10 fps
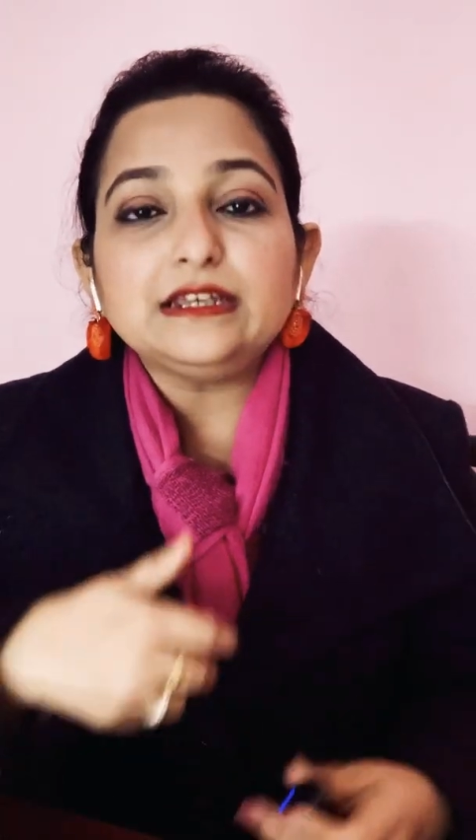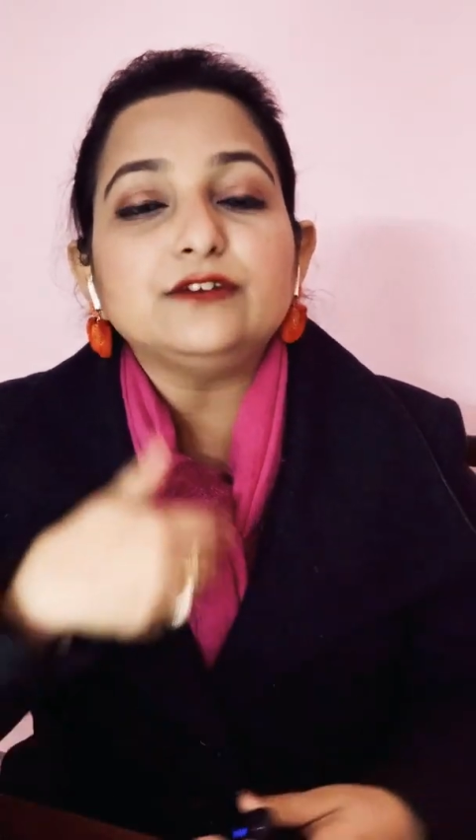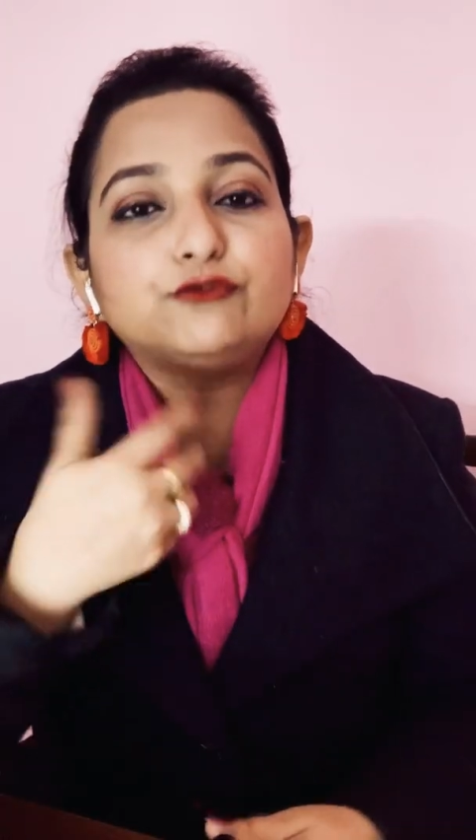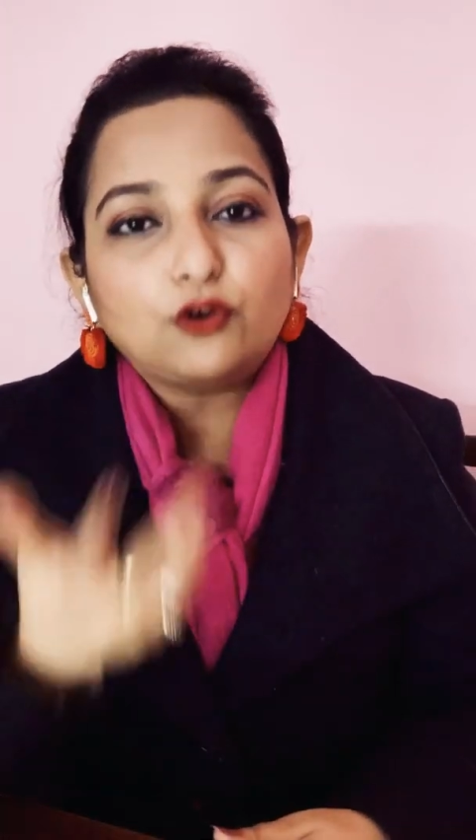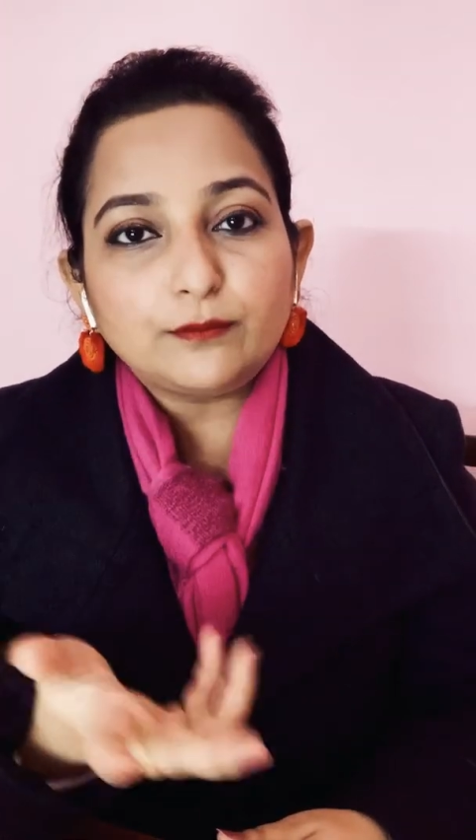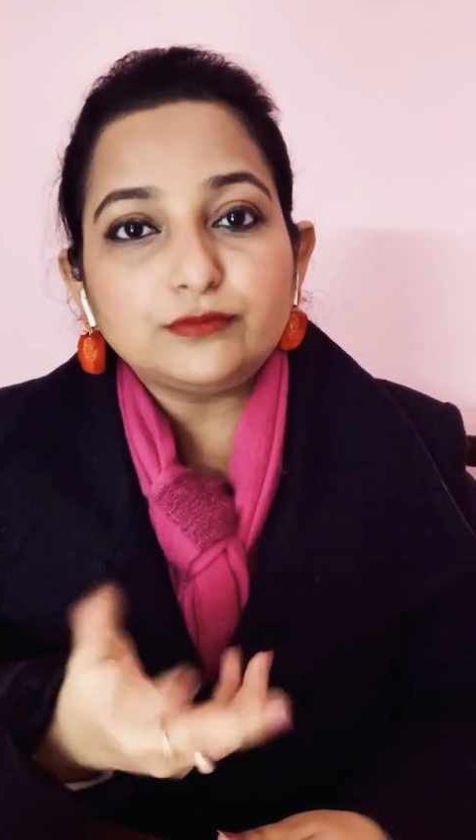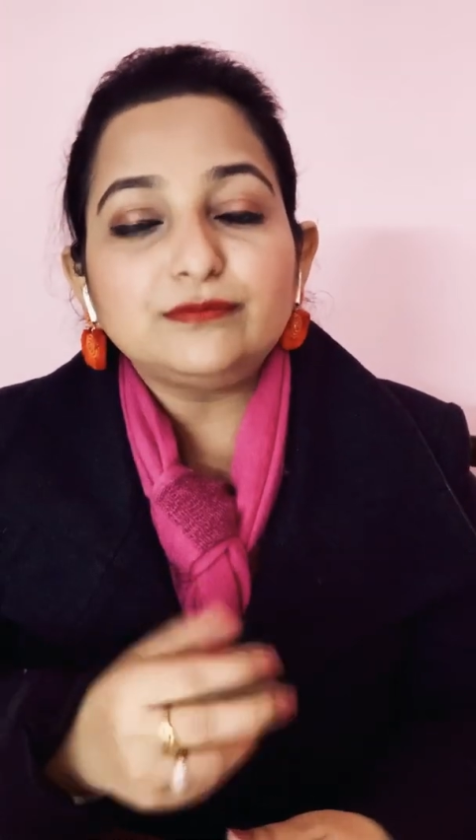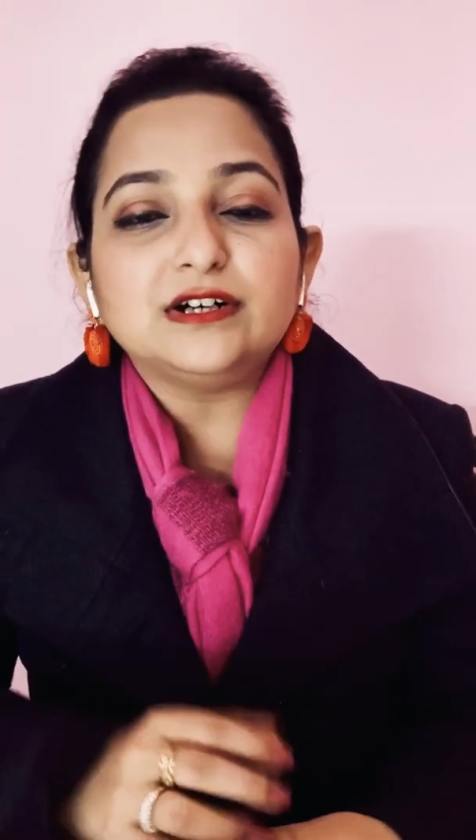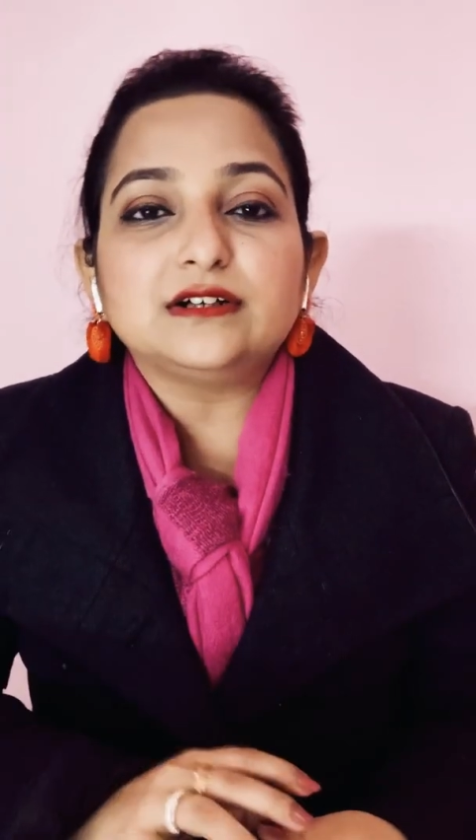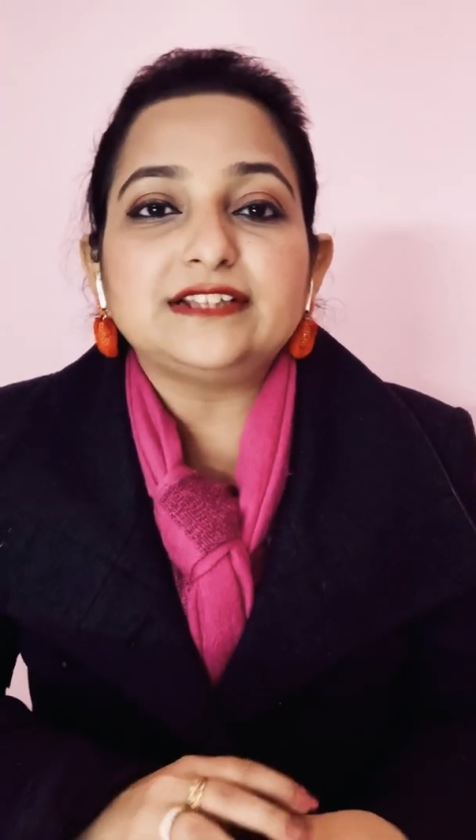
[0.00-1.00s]
Inform
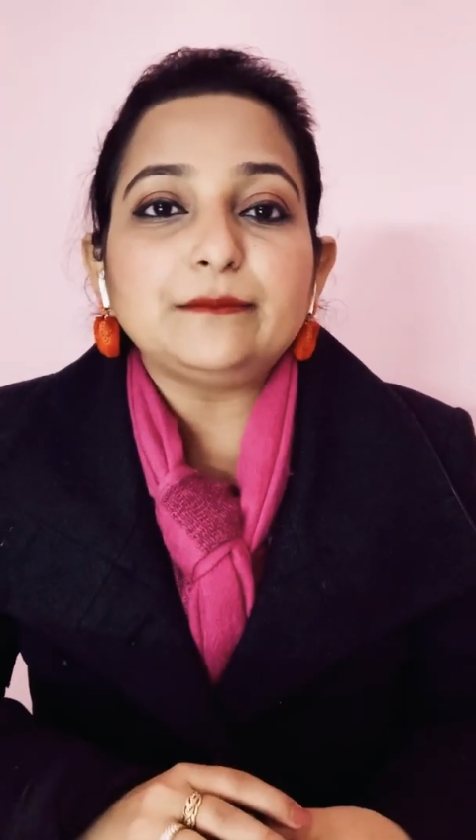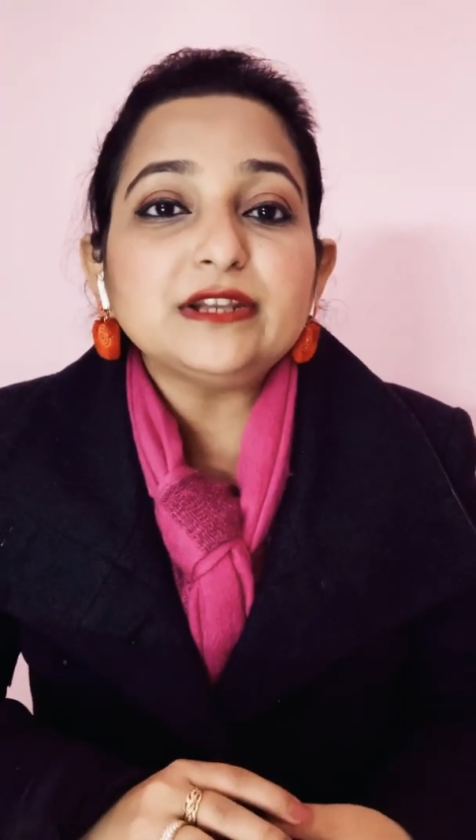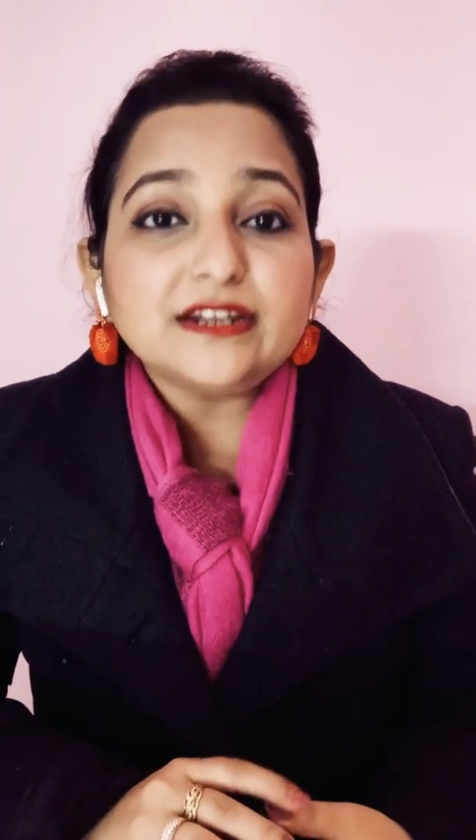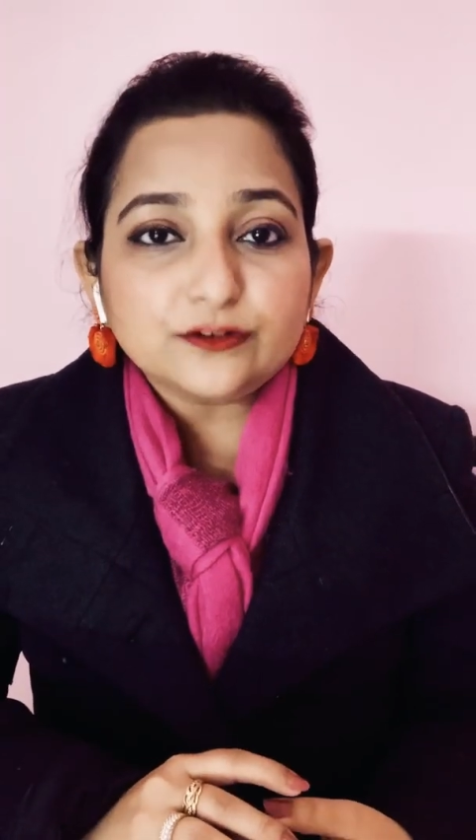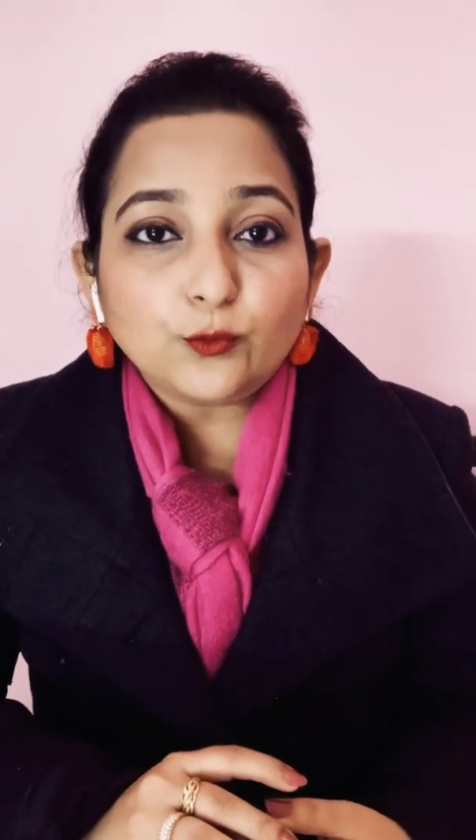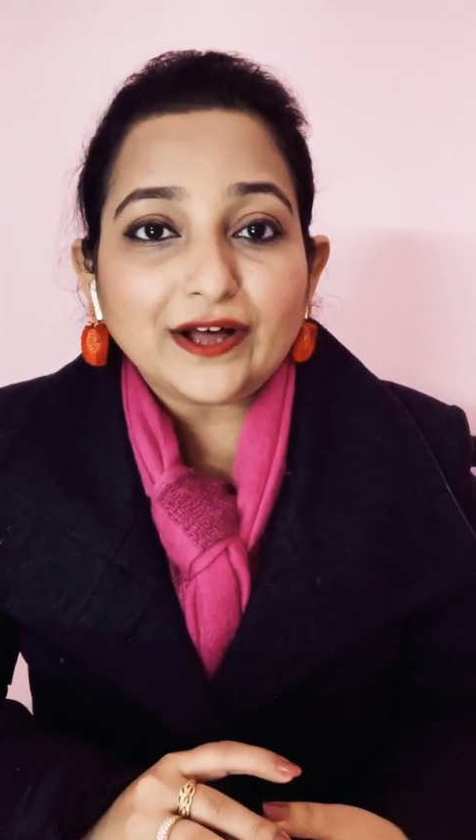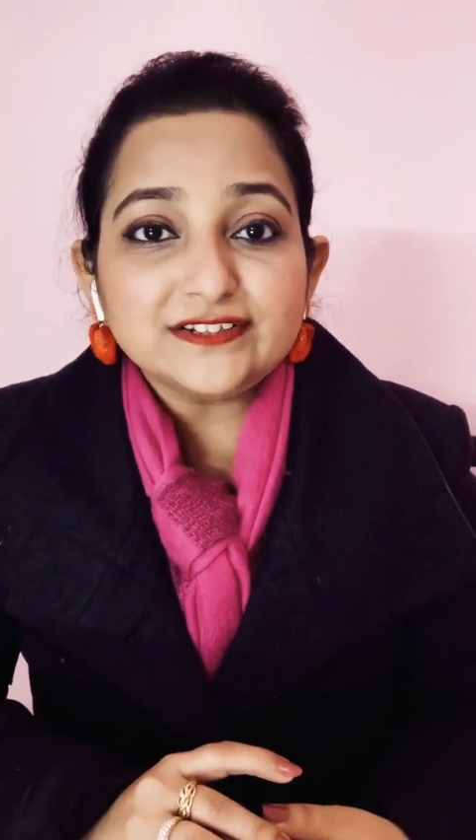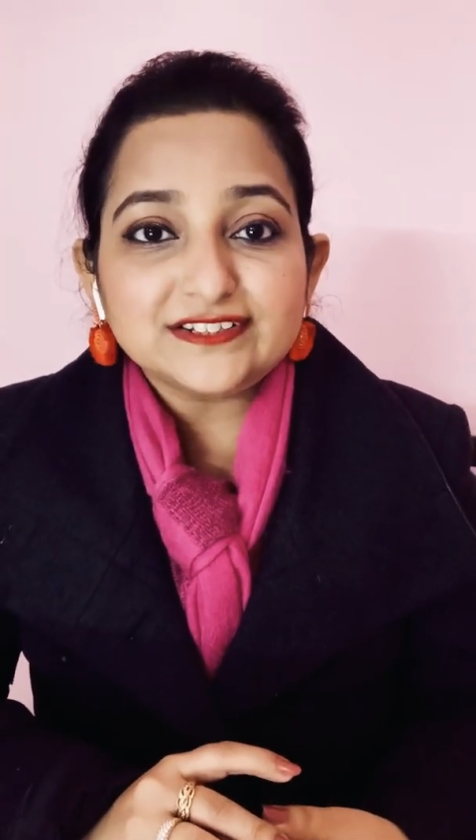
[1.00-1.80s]
them in advance.